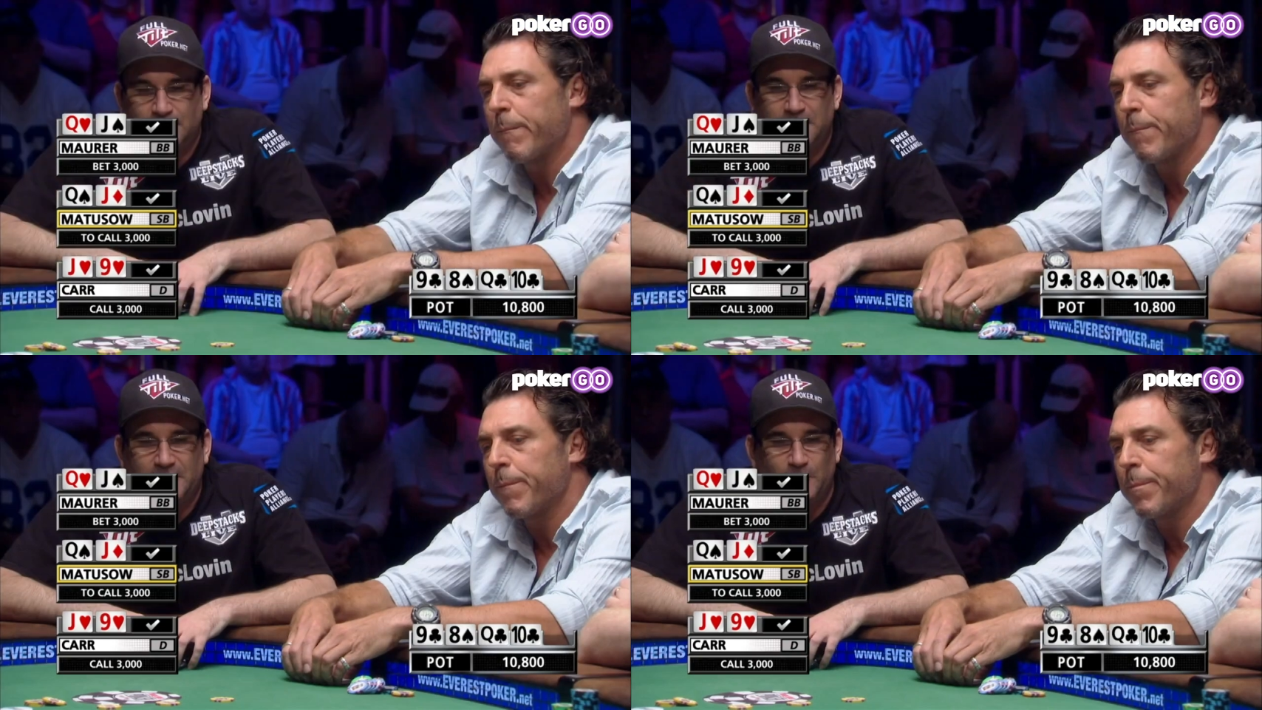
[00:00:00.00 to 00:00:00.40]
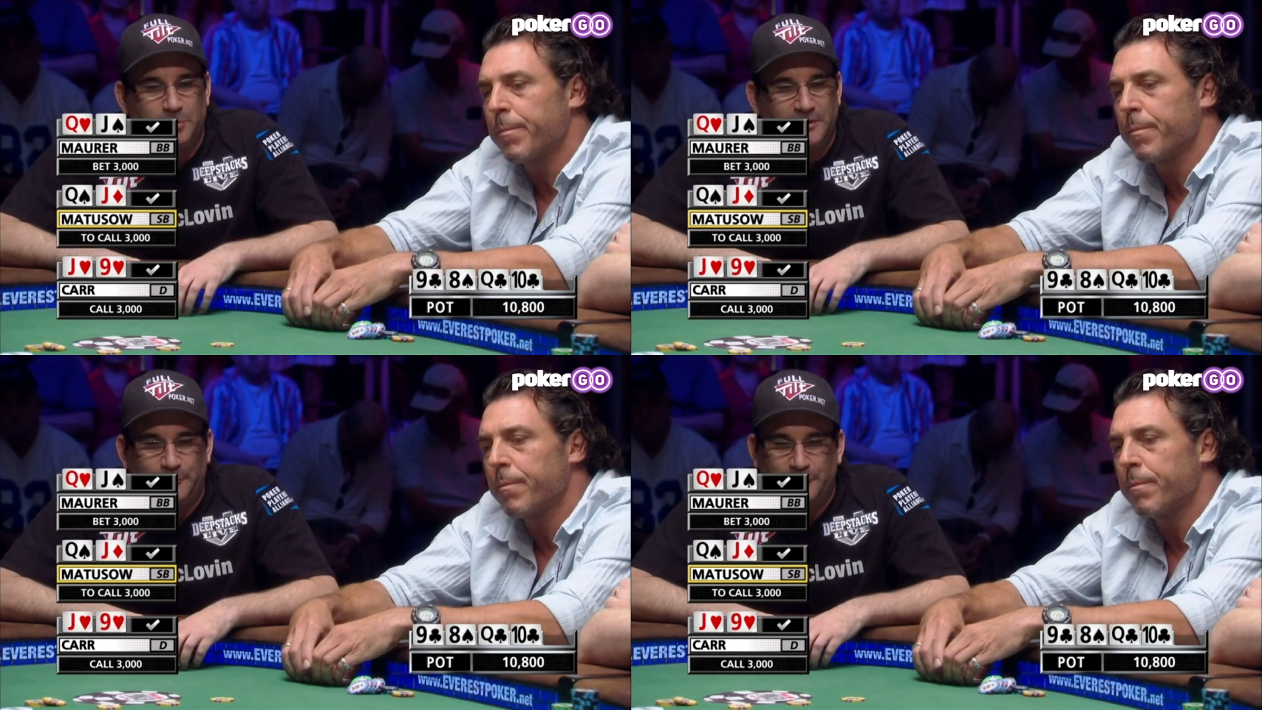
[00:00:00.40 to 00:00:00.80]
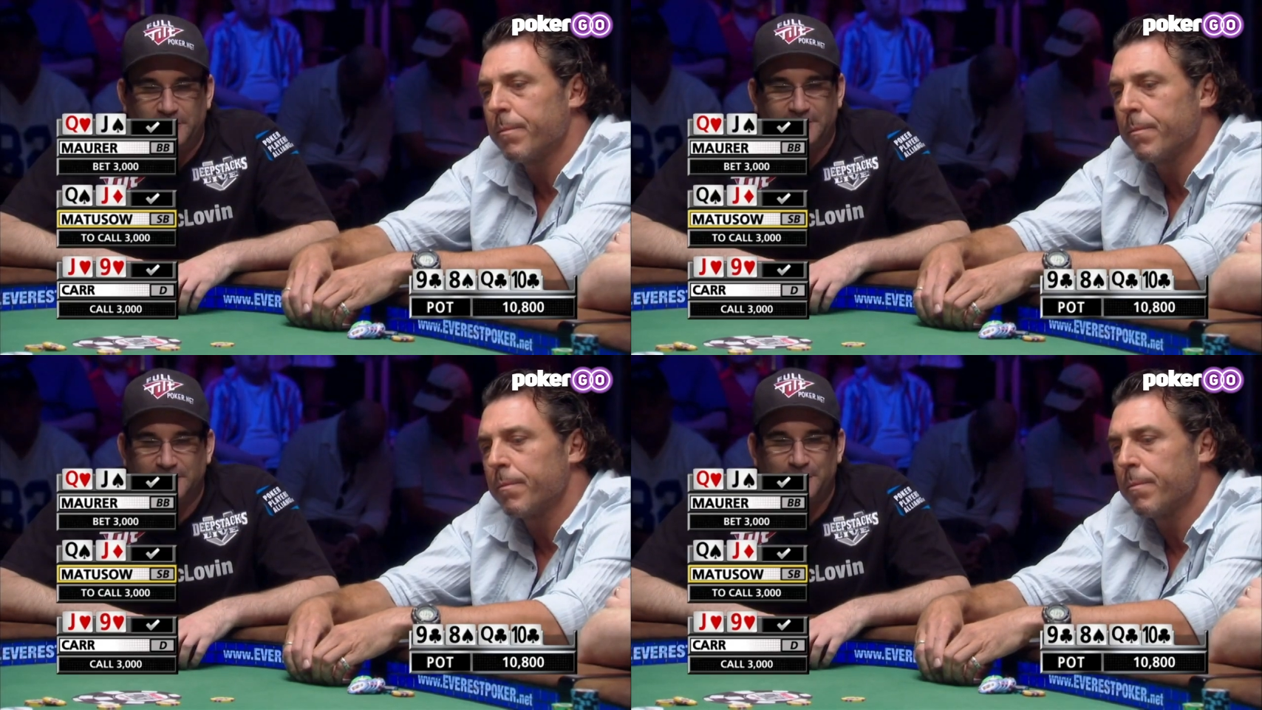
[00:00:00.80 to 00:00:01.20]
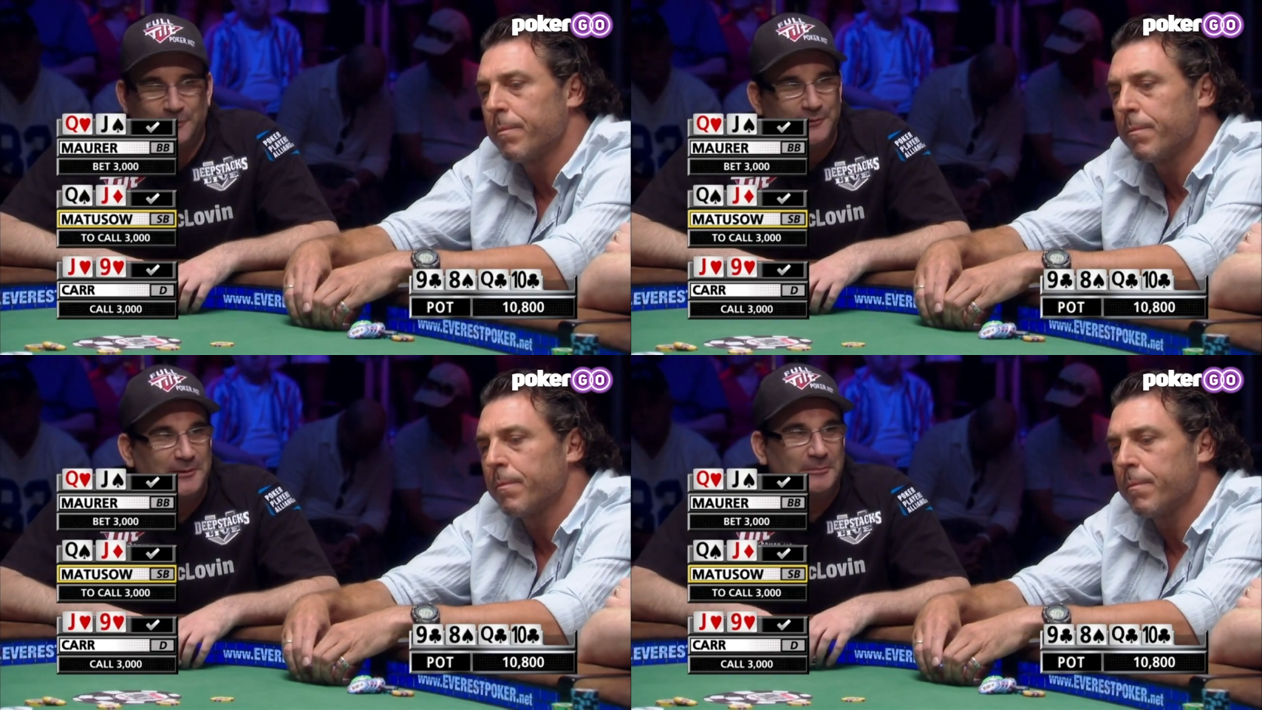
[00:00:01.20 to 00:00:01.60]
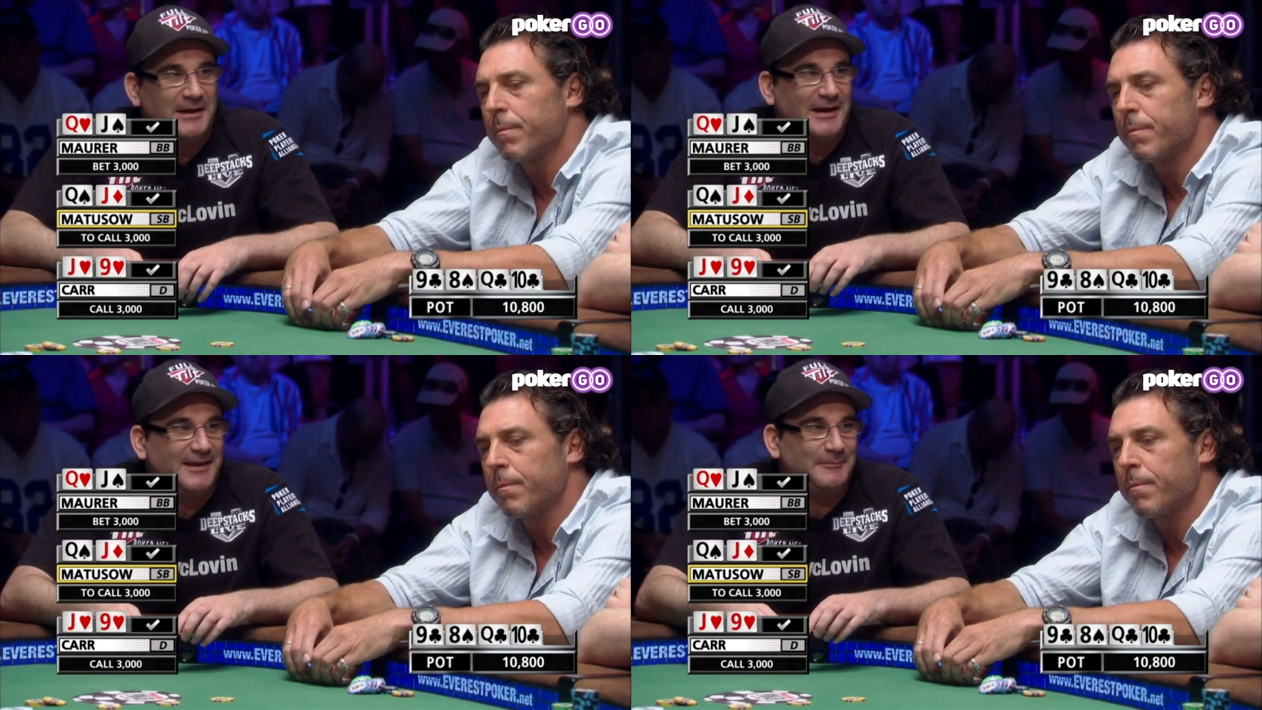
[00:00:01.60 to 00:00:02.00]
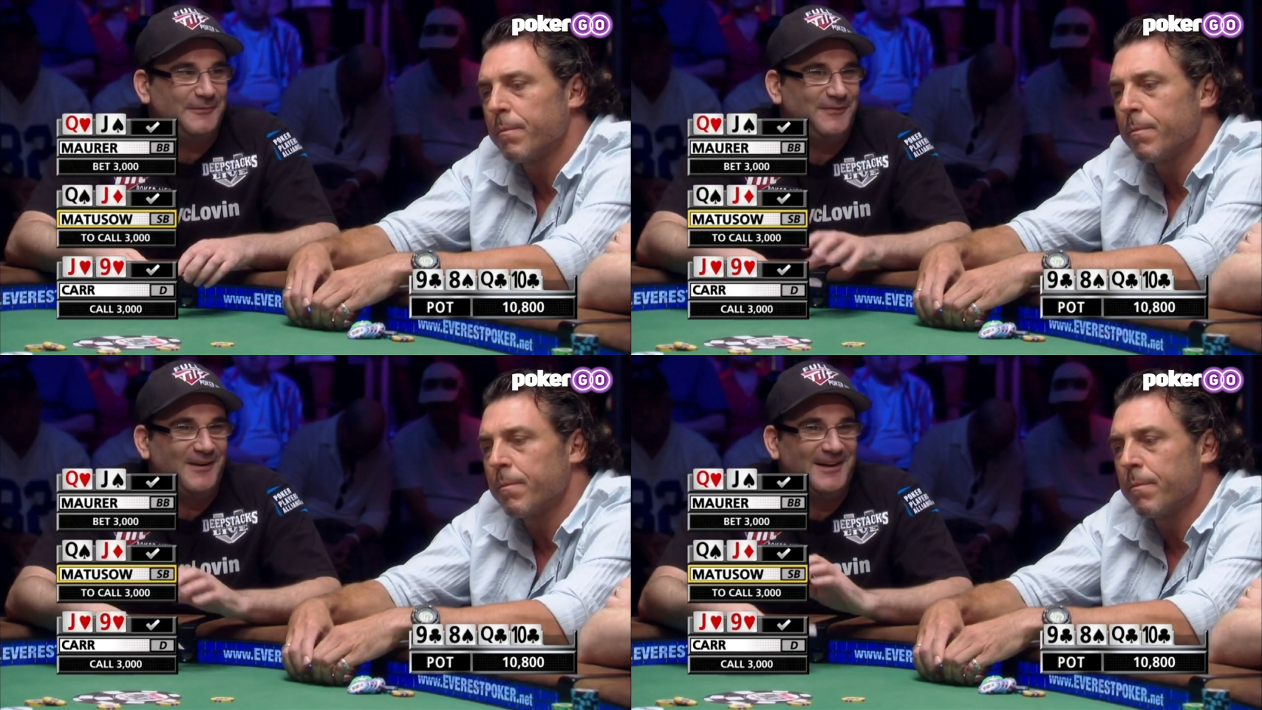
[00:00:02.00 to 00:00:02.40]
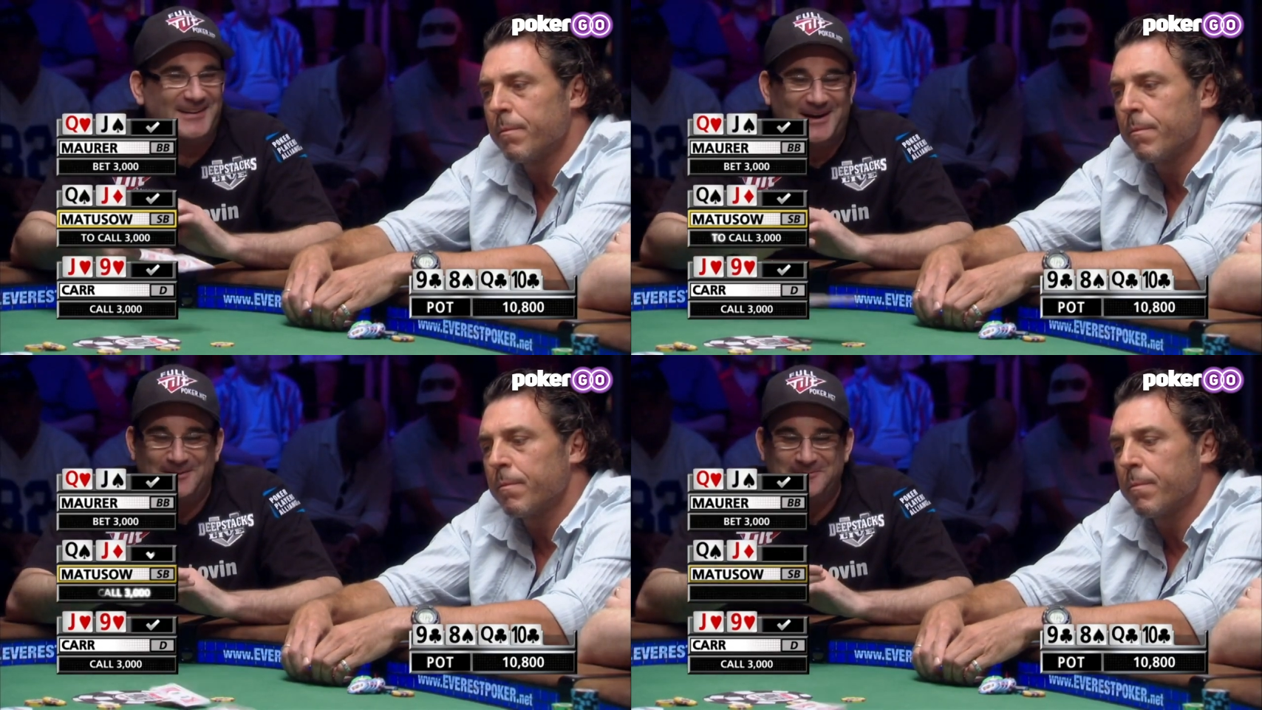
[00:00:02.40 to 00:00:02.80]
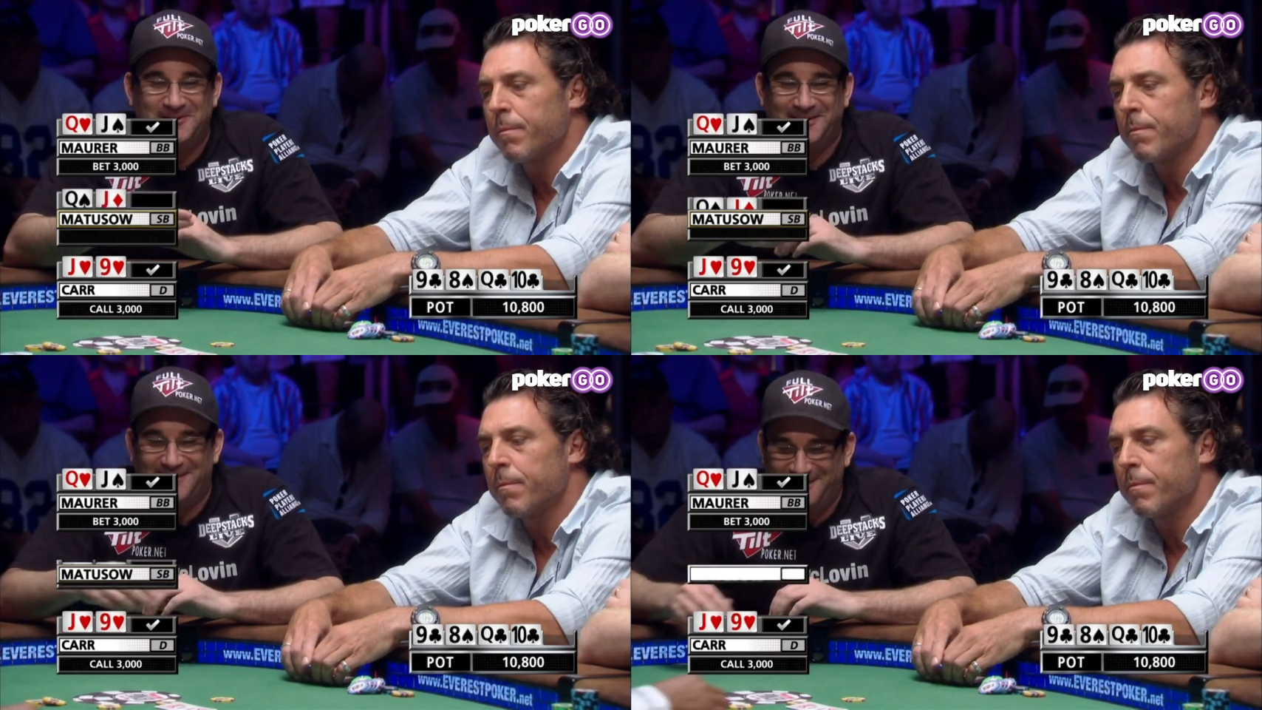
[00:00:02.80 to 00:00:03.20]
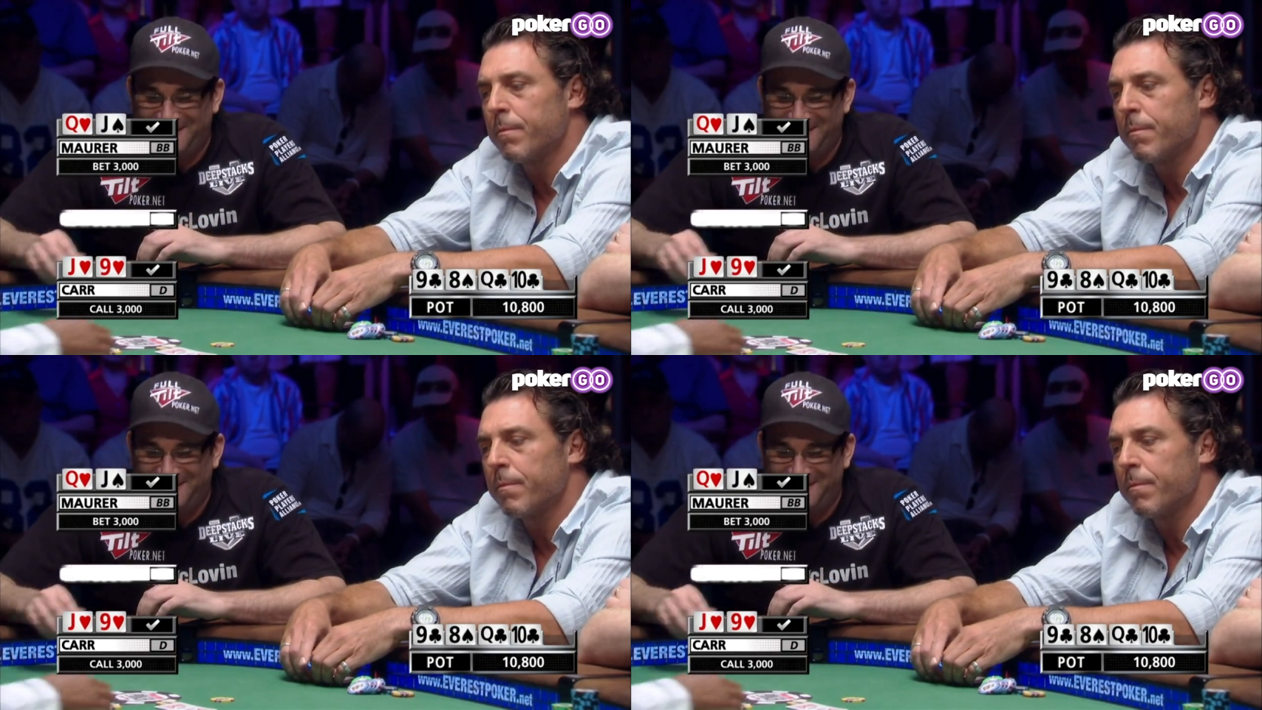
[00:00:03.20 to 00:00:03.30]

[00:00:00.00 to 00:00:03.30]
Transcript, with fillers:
Speaker 1: Either playing really good or really bad. I'm gonna find out in a minute.